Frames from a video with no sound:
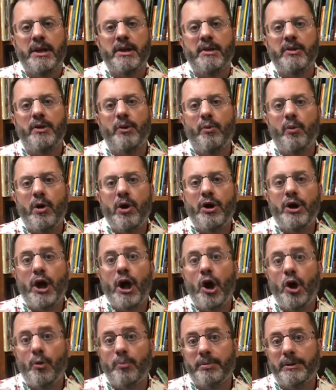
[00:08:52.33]
The word
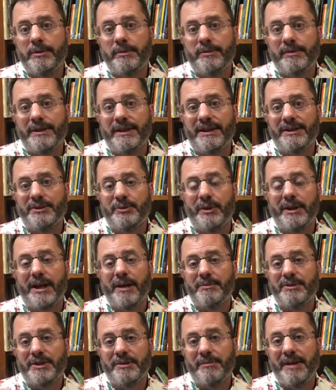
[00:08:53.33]
hope is what
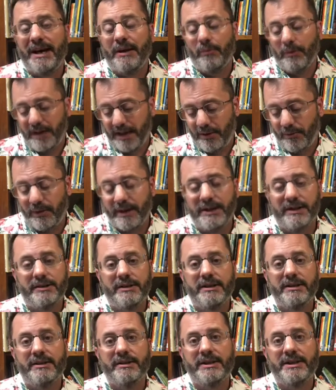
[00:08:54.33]
comes to mind when I read
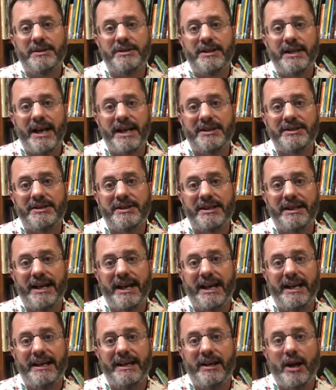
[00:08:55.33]
this text.
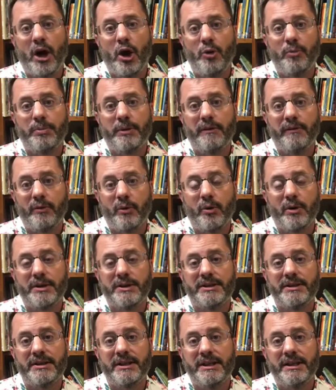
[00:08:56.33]
And hope, of
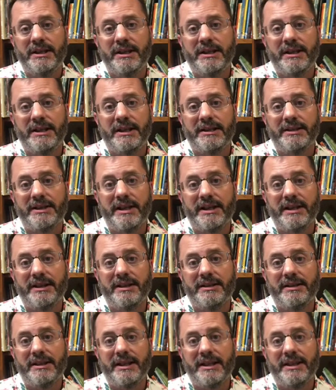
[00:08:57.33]
course, is that
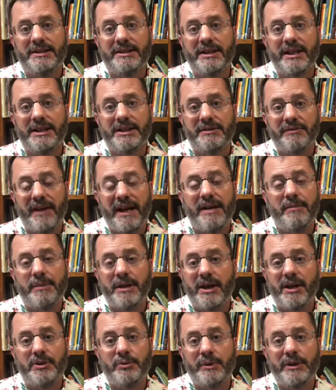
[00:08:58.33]
is, is found
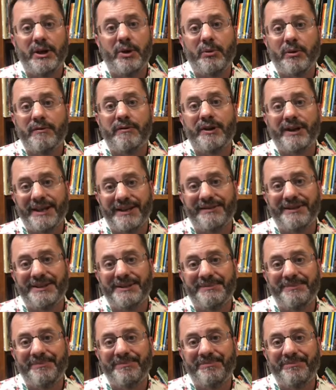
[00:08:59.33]
because we know we're forgiven.
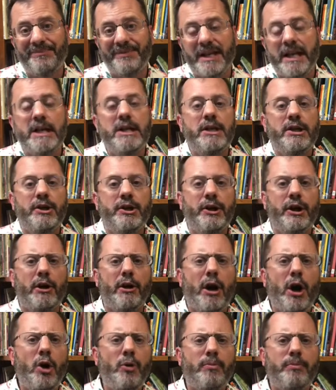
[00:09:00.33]
You know,
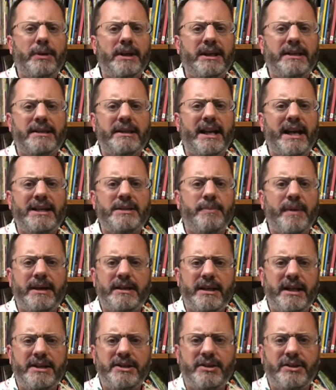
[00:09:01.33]
hope is an
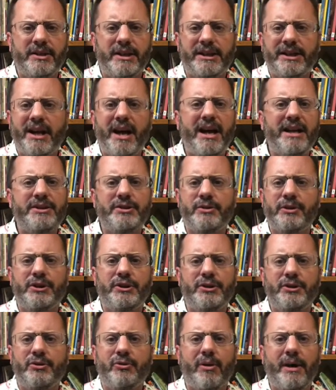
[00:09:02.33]
expectation that God's going to
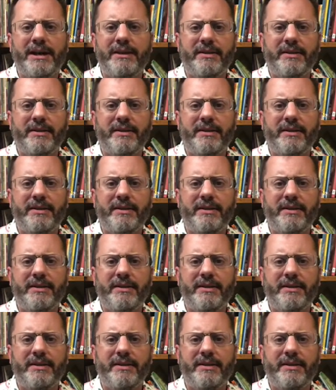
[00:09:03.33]
do great